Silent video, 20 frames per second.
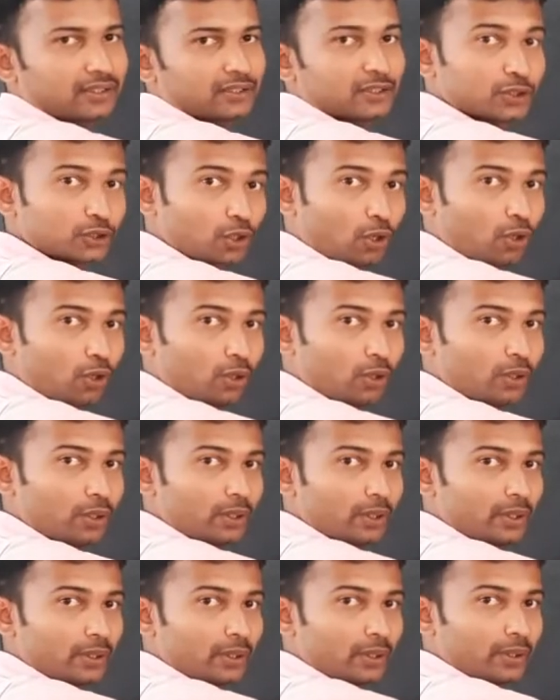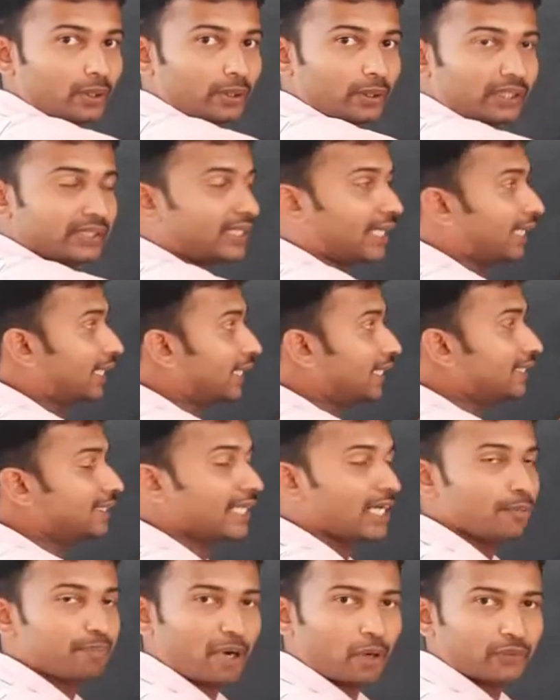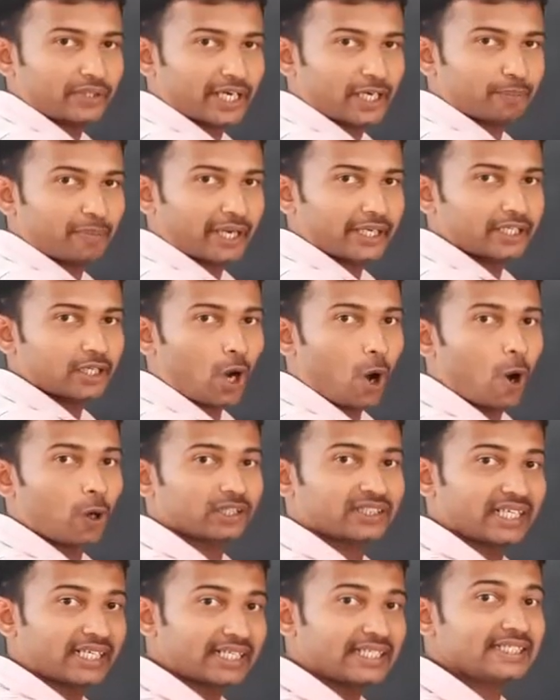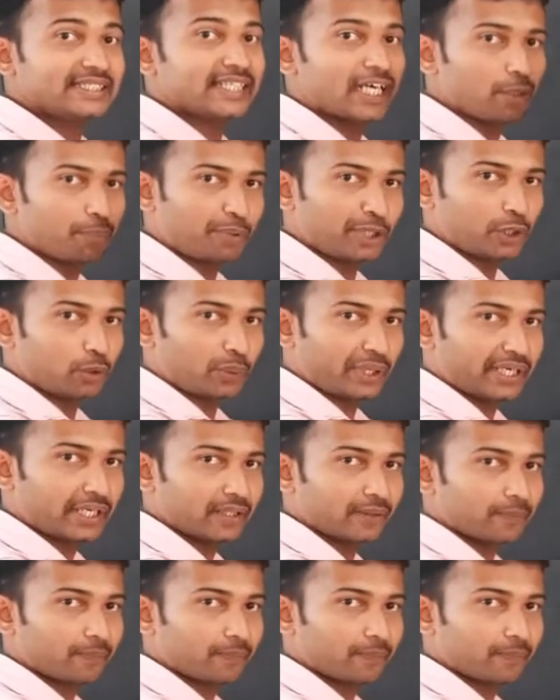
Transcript: So, the region bounded by or the region between